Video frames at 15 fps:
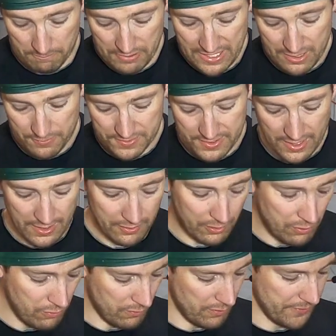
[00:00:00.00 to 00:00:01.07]
B was kind
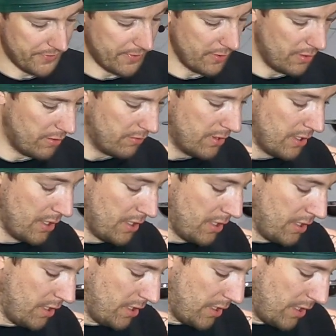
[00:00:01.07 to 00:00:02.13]
of cool. So
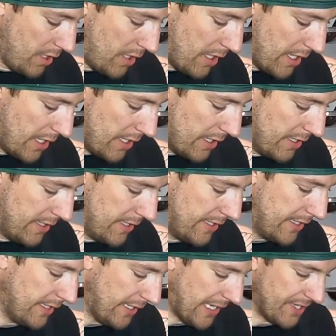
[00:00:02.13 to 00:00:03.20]

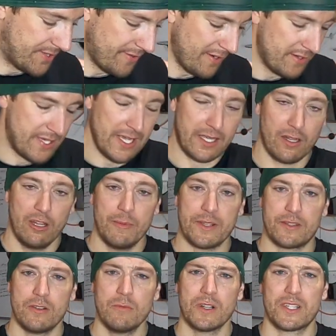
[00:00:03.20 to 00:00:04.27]
I started taking a
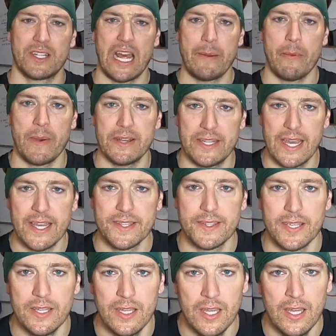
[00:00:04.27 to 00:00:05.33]
little bit too much time on my
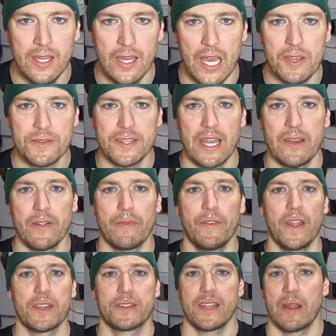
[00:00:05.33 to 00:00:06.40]
deads. I used to have the
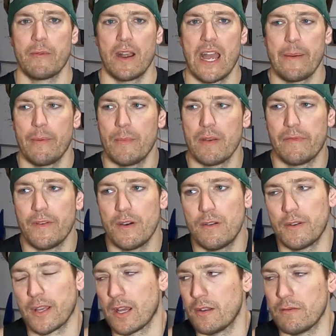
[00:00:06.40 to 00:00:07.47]
Flex Timer app on my
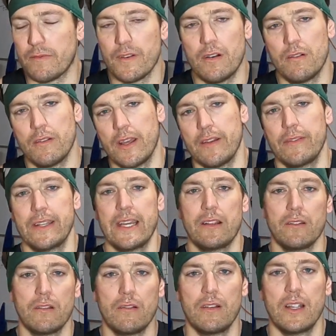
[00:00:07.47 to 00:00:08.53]
phone. I got a new phone, I haven't
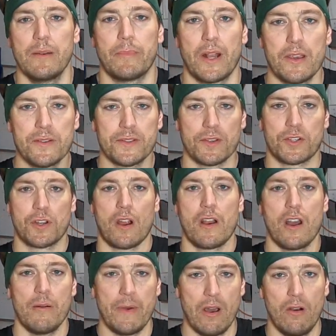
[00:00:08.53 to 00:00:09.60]
downloaded it, but I used to
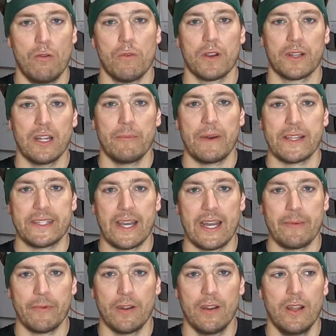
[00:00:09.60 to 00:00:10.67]
chart out my whole workout by
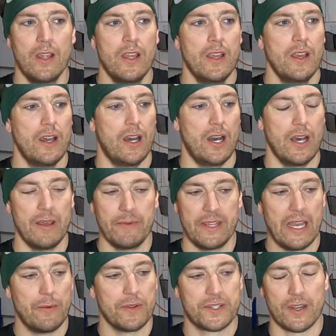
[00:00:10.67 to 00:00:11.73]
timer.
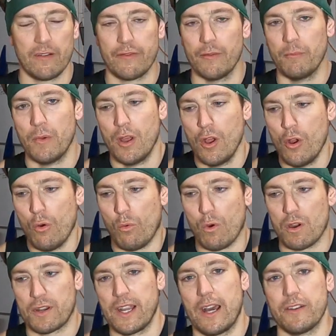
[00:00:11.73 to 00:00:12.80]
That would start from
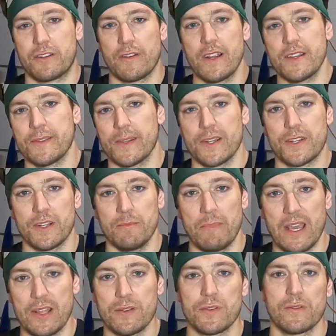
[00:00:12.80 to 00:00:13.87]
workout, transition,
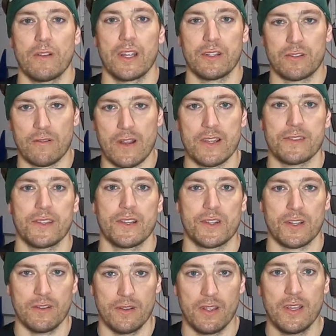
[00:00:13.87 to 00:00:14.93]
main strength,
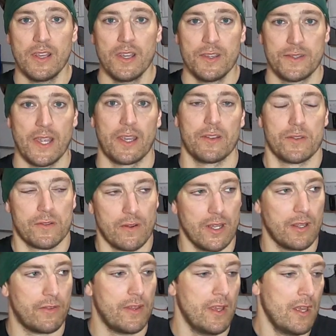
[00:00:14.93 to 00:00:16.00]
transition, second
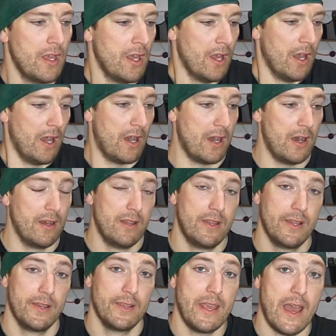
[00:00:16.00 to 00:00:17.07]
strength.
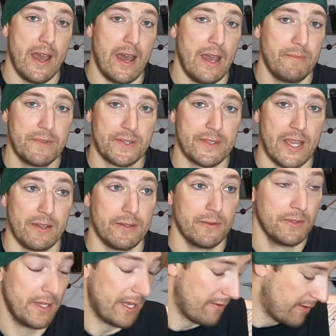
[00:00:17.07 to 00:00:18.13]
Yeah, I'm just not
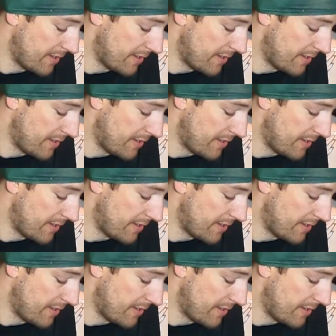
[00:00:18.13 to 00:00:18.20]
doing that